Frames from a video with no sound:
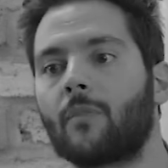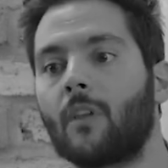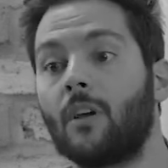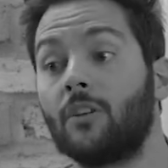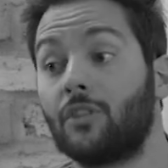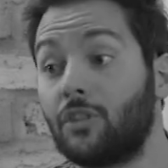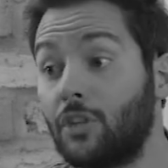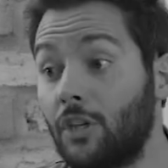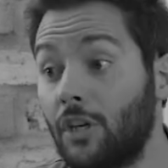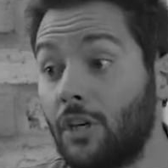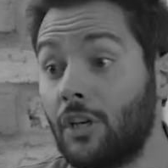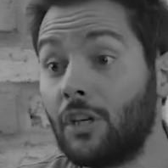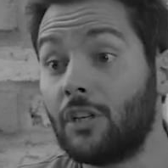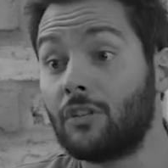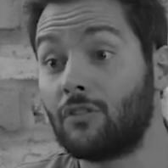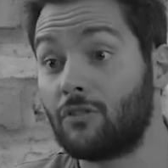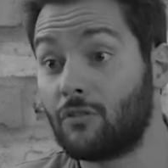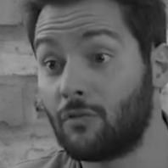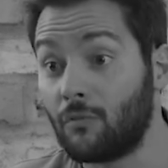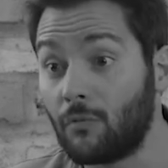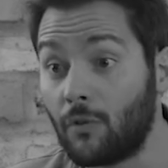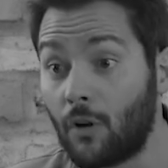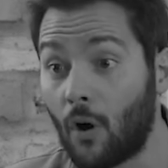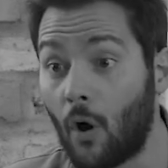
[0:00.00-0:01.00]
she needs
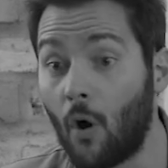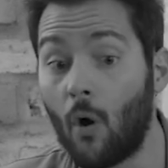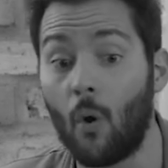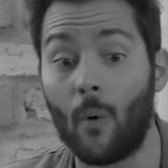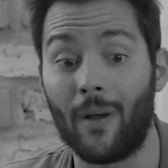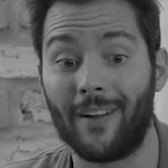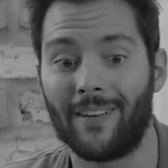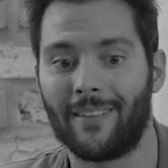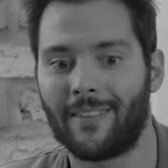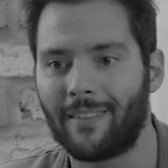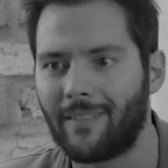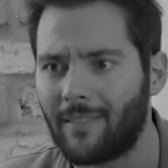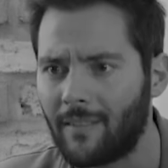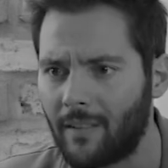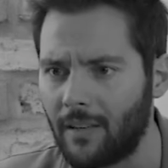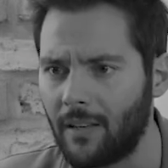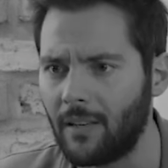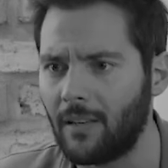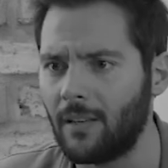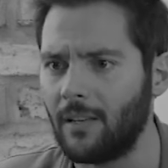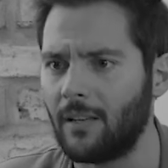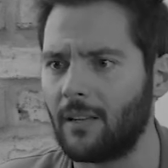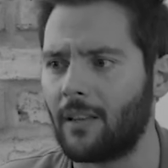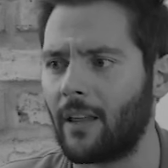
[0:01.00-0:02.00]
to go and
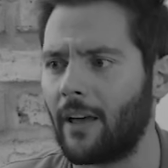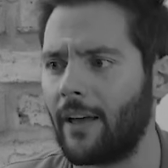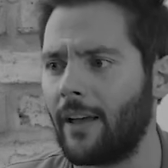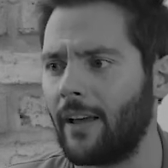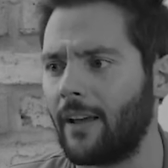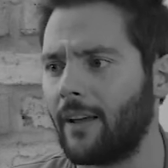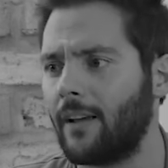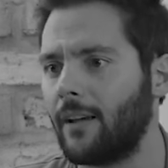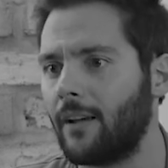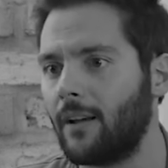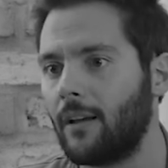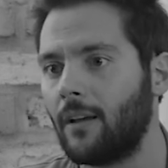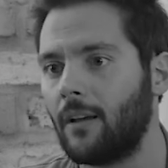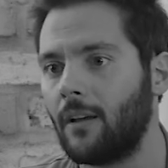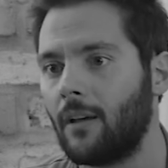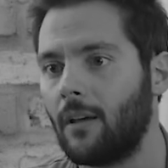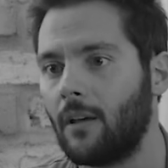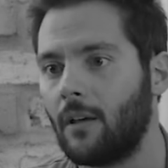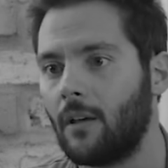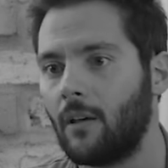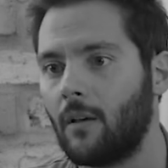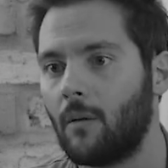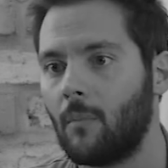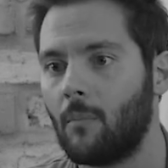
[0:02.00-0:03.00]
see like
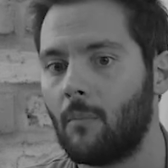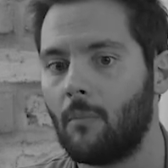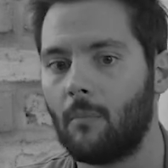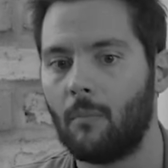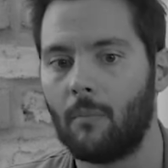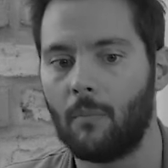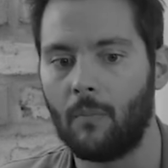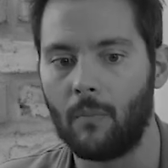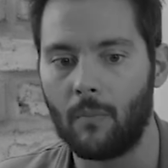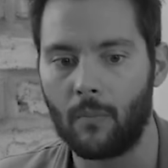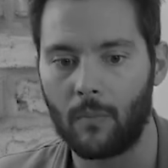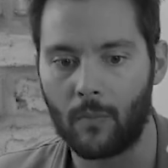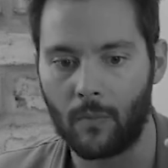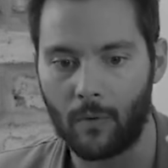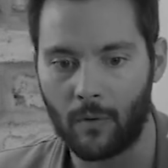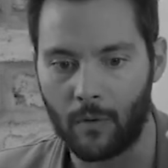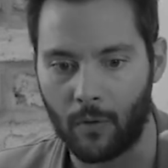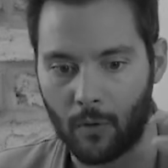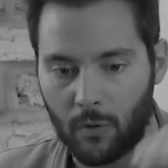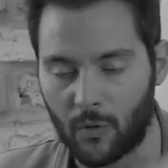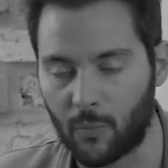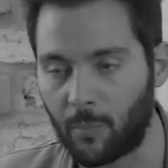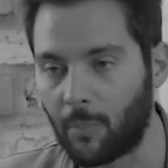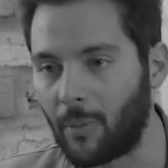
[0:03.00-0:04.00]

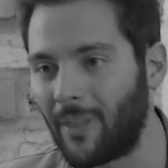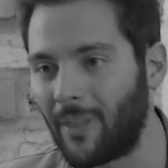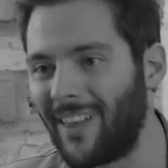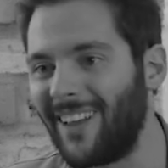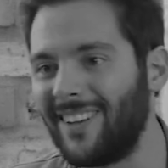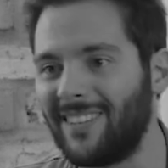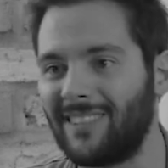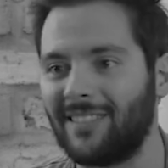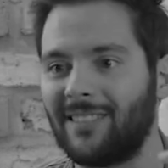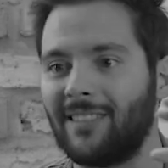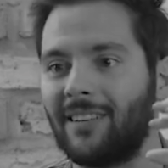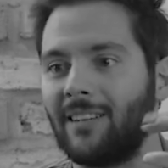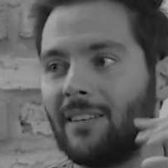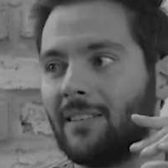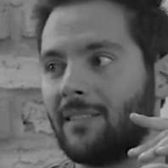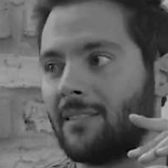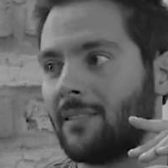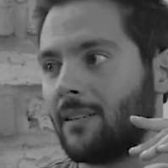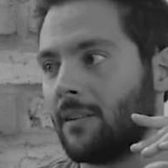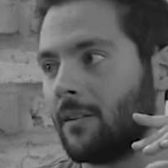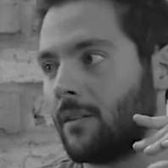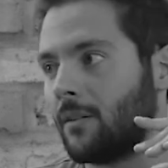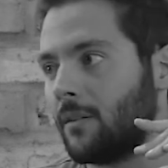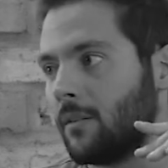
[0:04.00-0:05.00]
those places
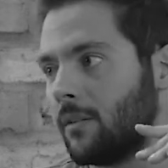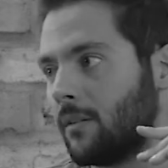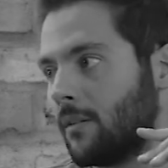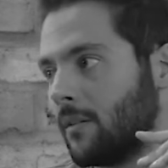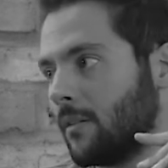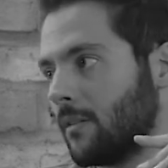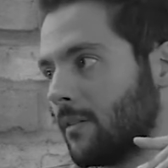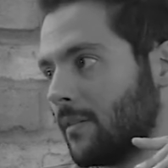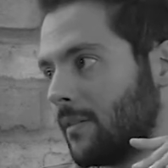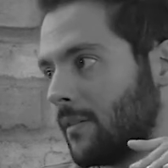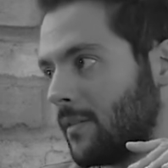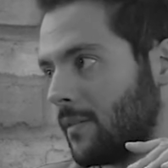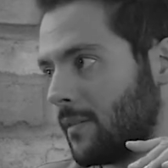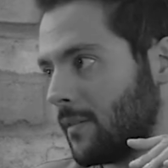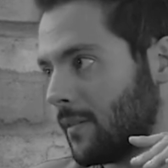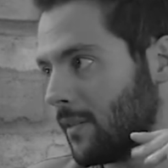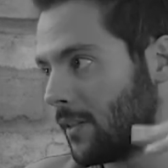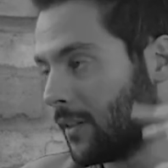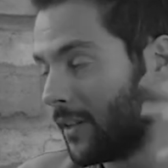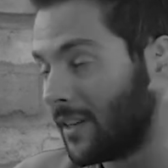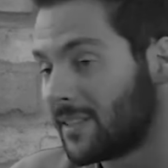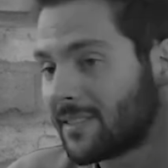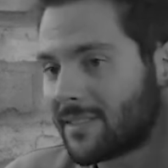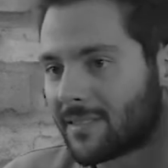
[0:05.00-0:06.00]
and
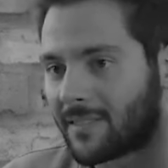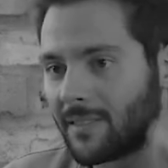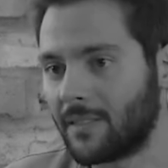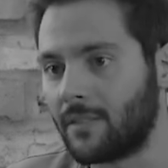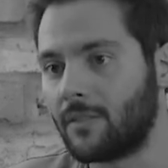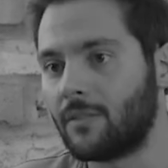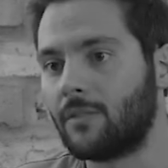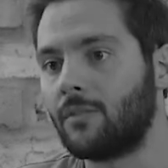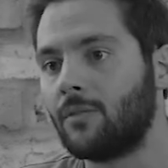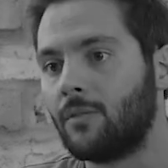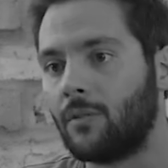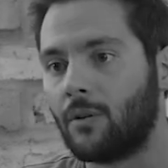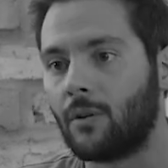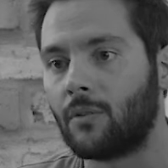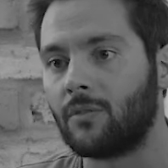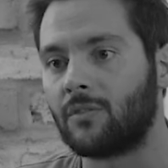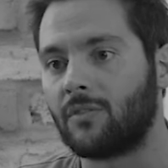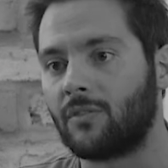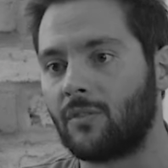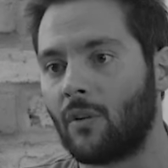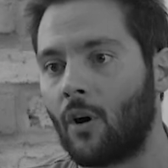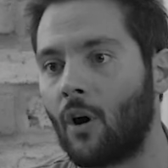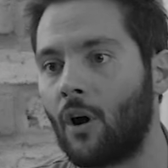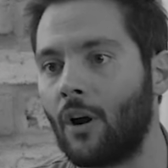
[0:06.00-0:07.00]
listen to
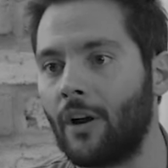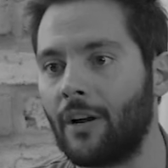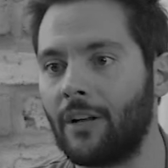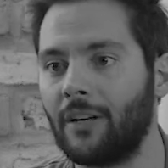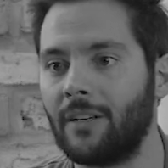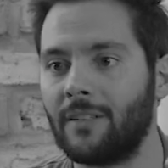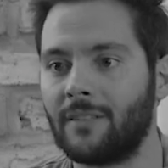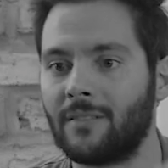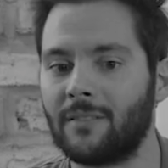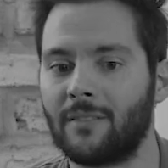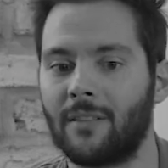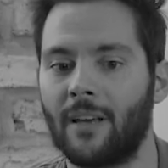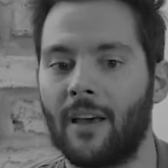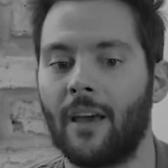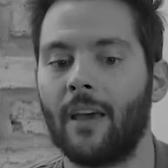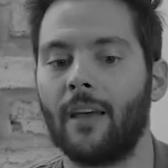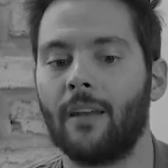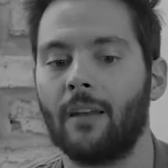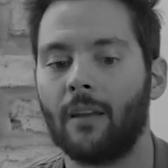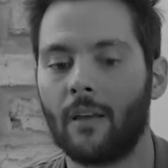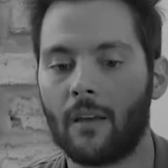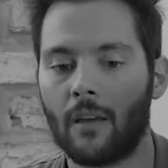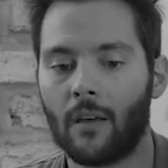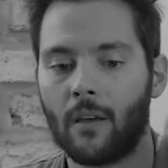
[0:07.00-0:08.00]
those artists
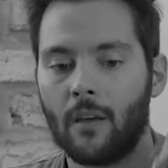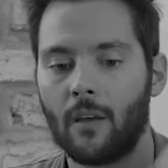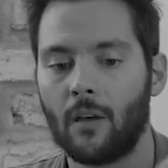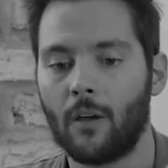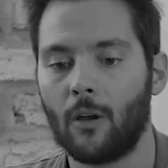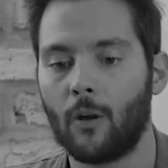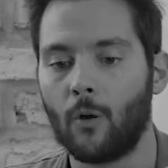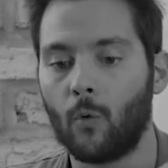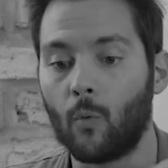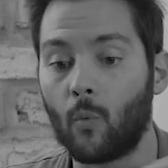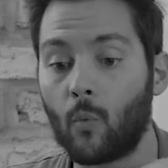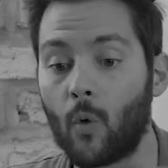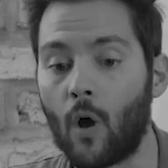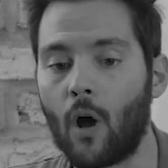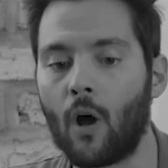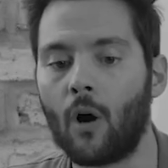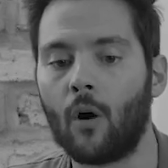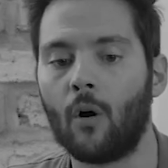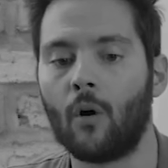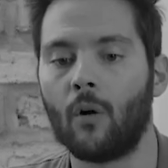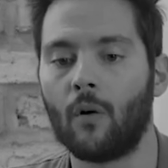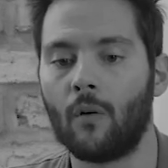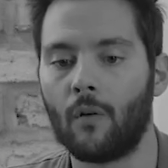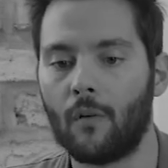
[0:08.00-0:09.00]
that
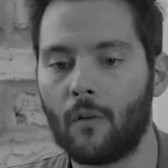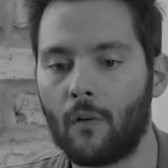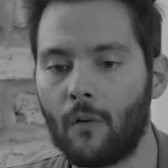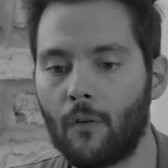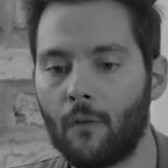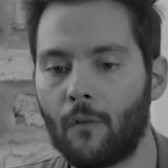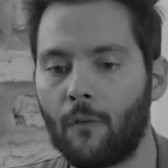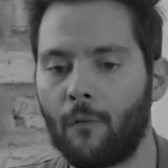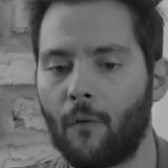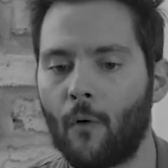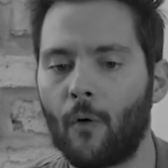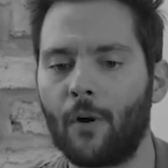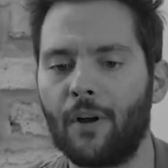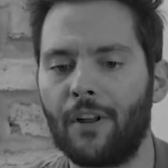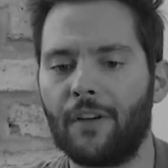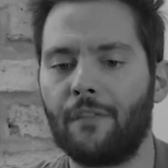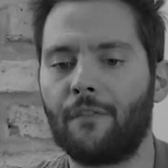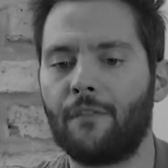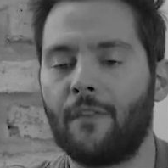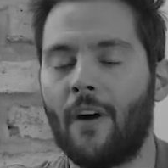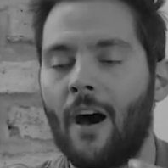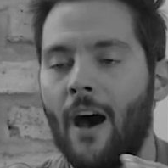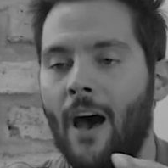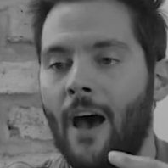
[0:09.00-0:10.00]
will
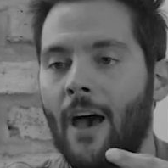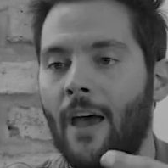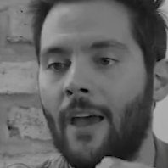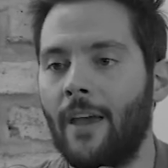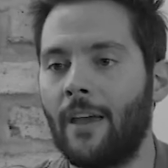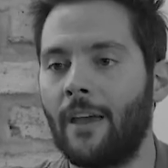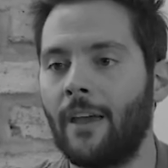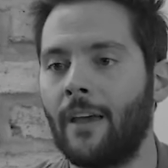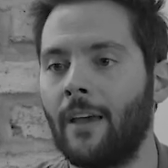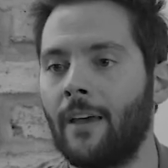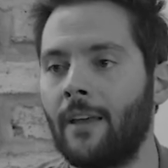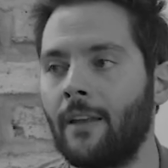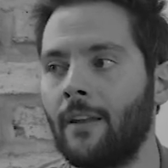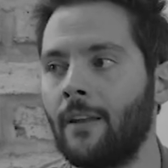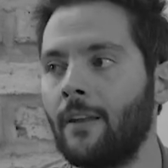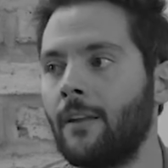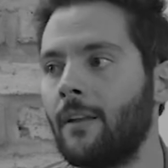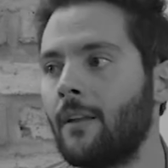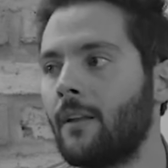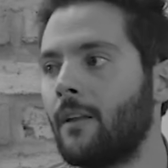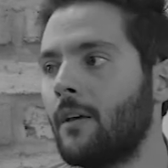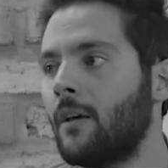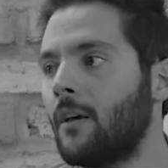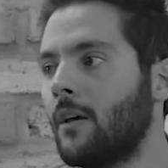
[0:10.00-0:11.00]
fortify and